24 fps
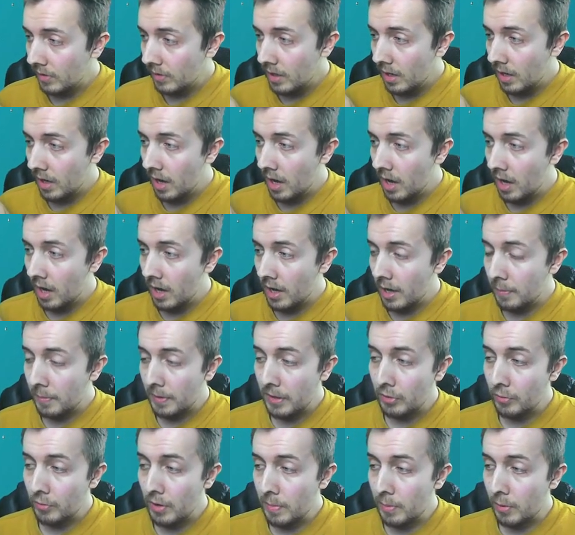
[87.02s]
uh, it'd be
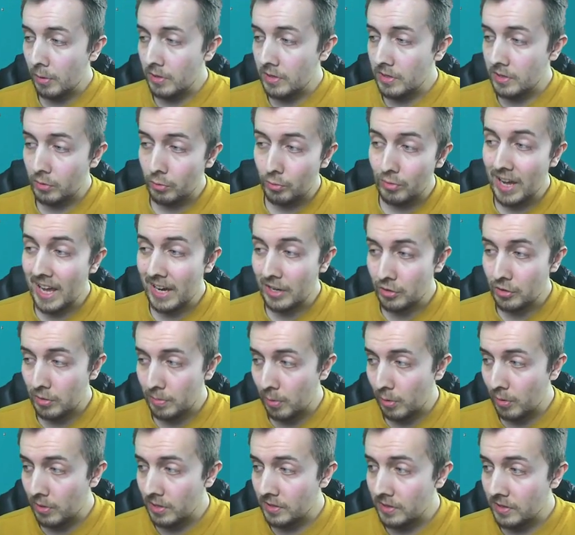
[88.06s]
three points, three extra
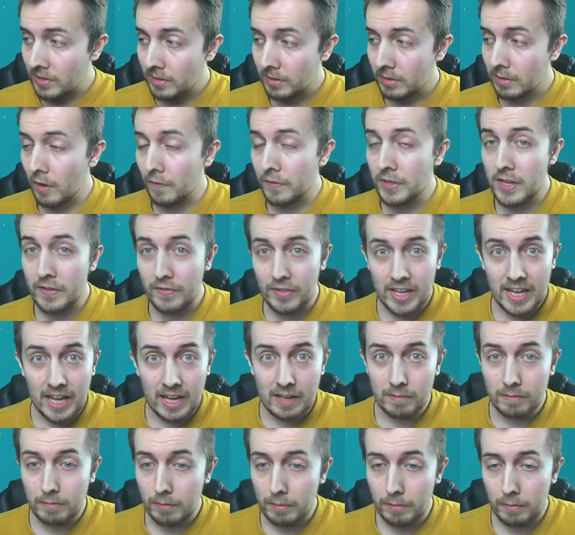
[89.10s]
points. Obviously, if they get
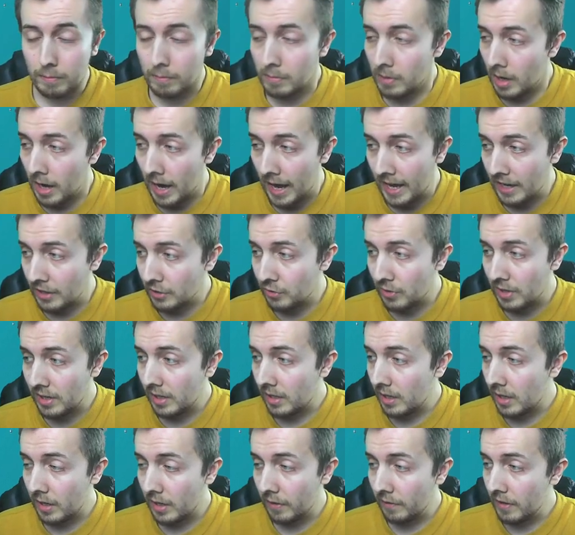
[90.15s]
a hat trick,
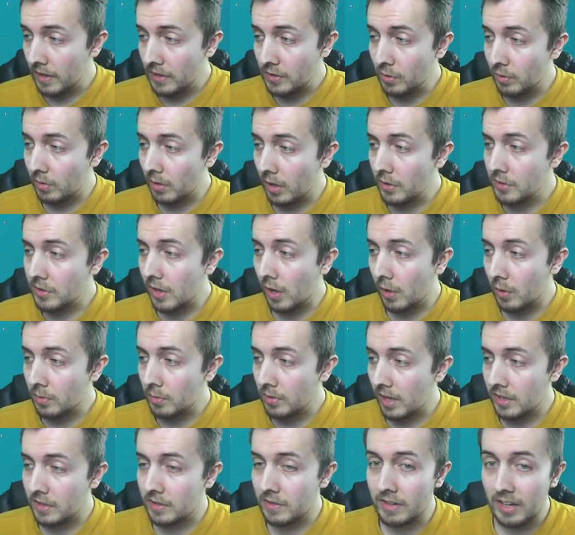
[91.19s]
you know, if they score loads of goals,
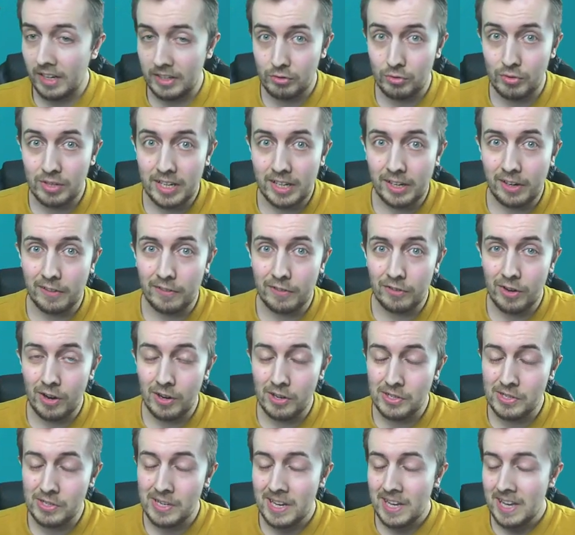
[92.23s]
that's that's really good for
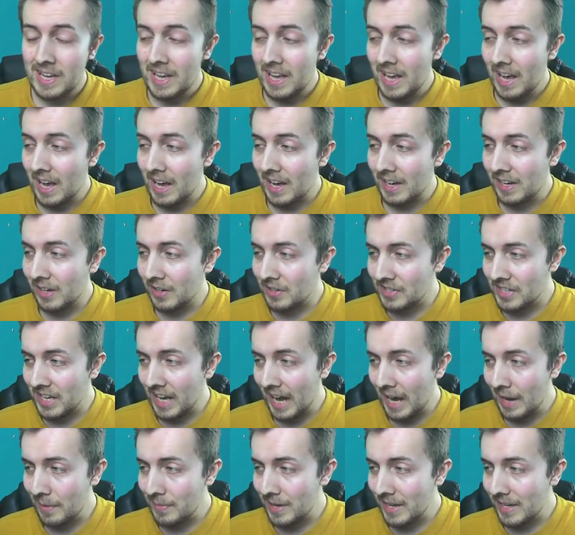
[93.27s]
us. I can't see it
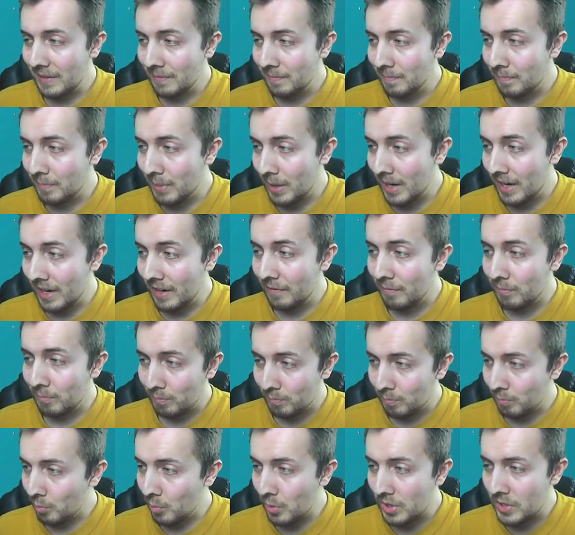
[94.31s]
happening, but
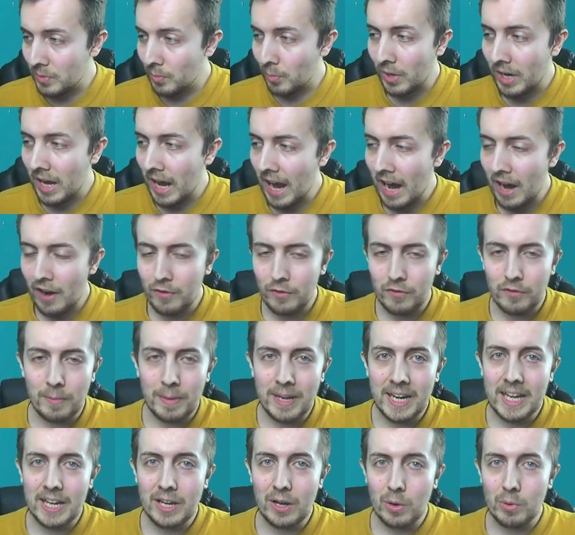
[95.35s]
would it, however many
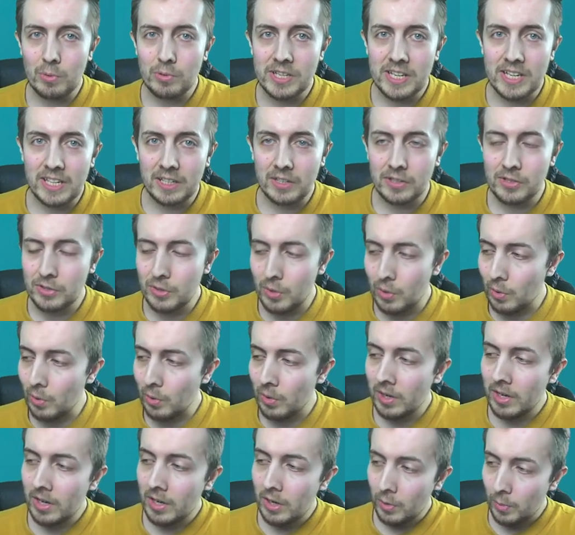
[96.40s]
goals England score,
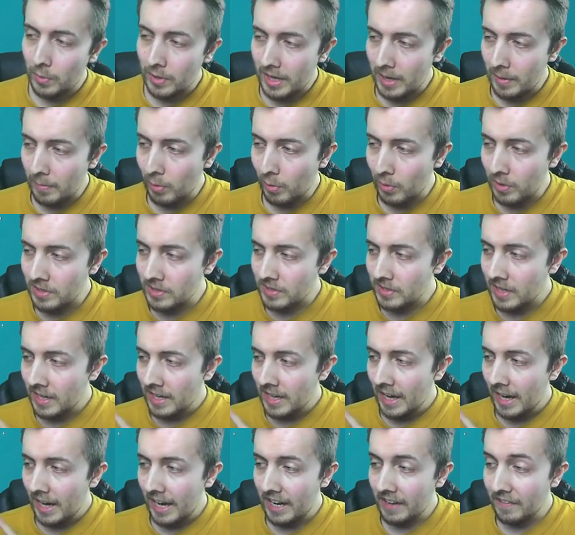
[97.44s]
we get points,
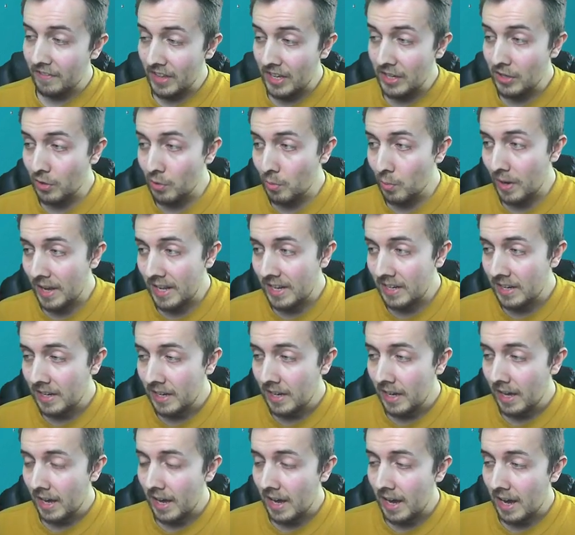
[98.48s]
and if they do win,
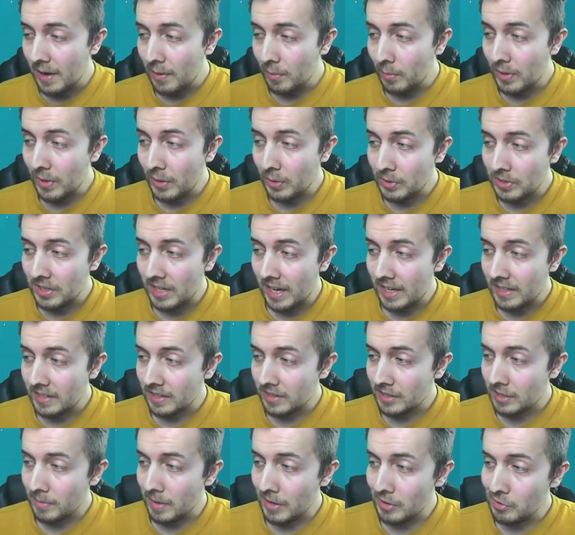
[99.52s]
uh, we also get
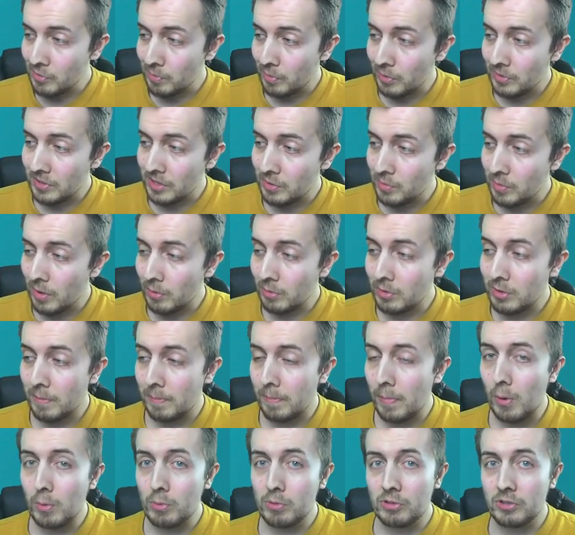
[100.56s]
some extra points as well to
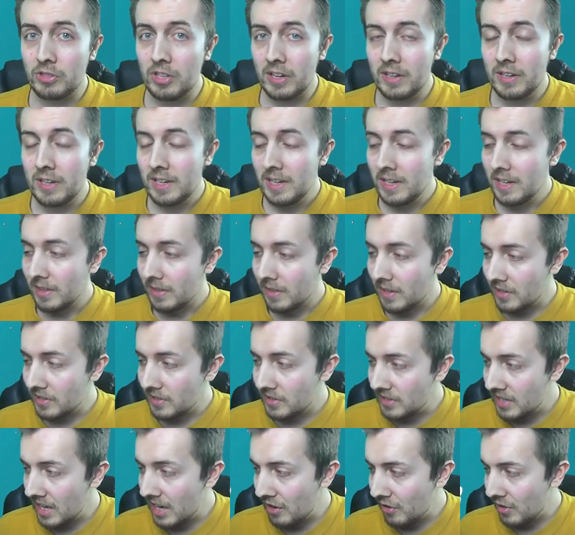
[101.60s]
bolster the
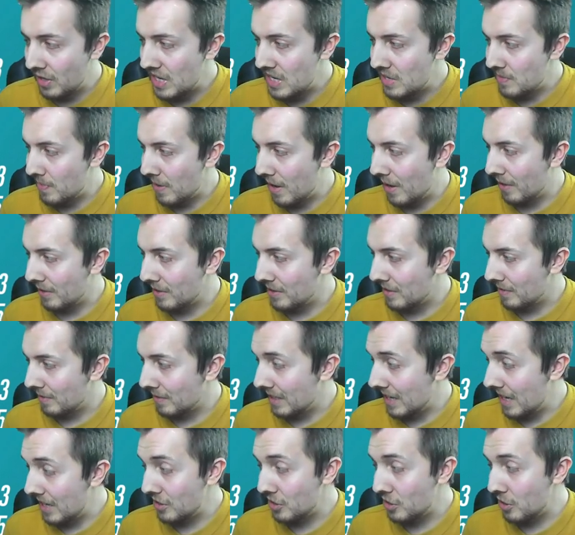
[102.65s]
series. But
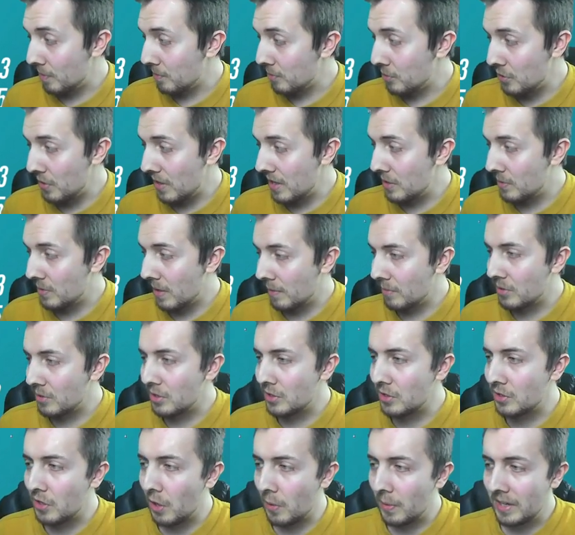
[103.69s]
let's jump straight into it. I'm
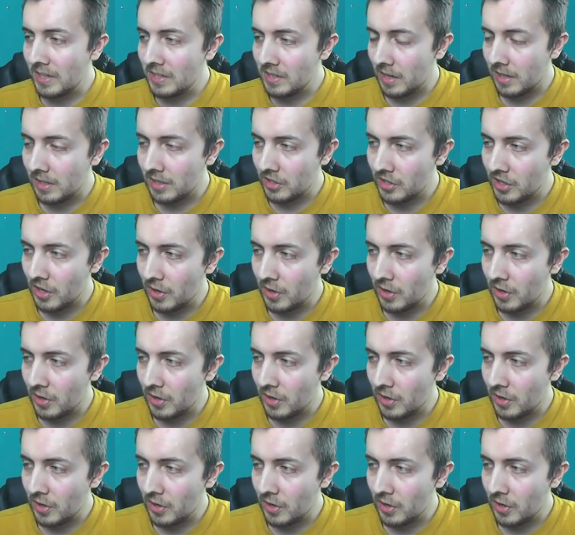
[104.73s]
so excited to show you.